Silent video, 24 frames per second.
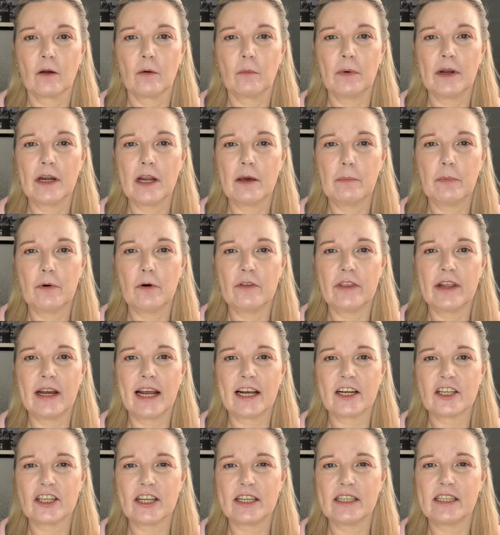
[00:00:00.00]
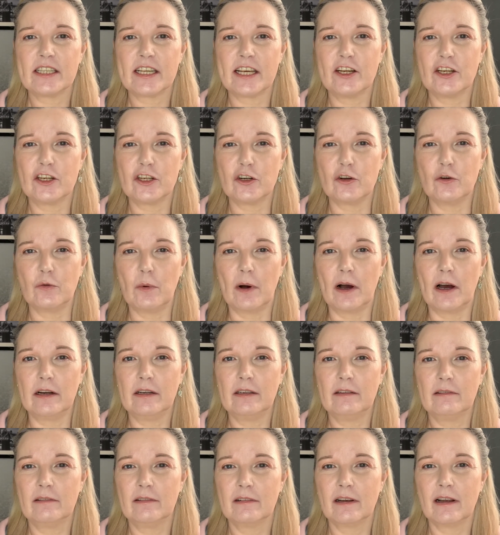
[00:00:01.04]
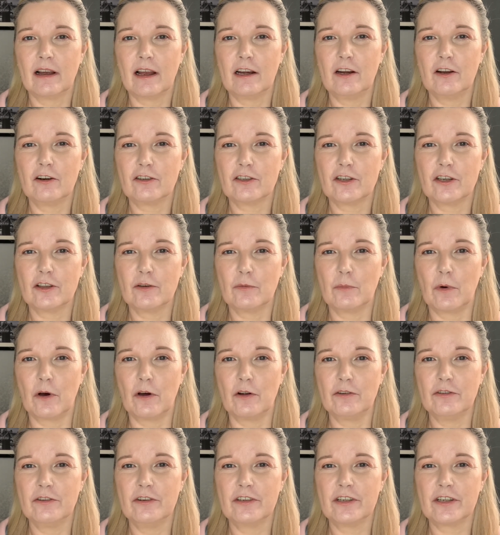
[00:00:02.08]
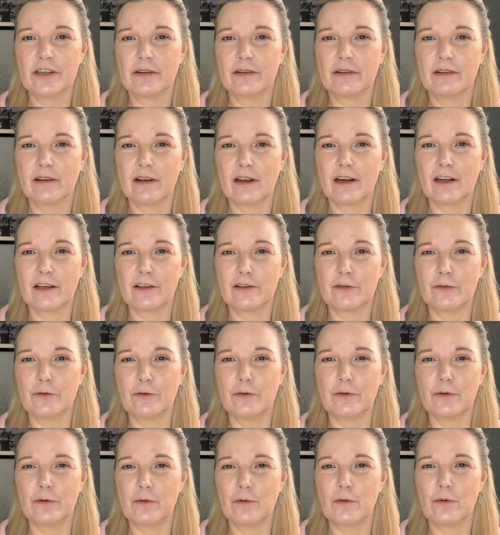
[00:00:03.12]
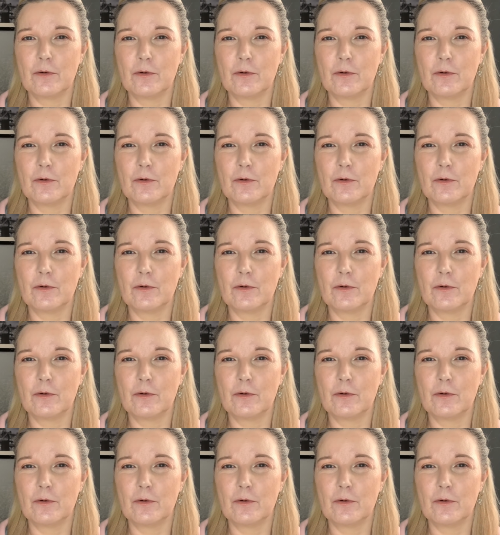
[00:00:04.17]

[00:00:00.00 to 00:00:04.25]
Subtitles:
When I bought the Lash Sensational one, I looked at the wand and I thought,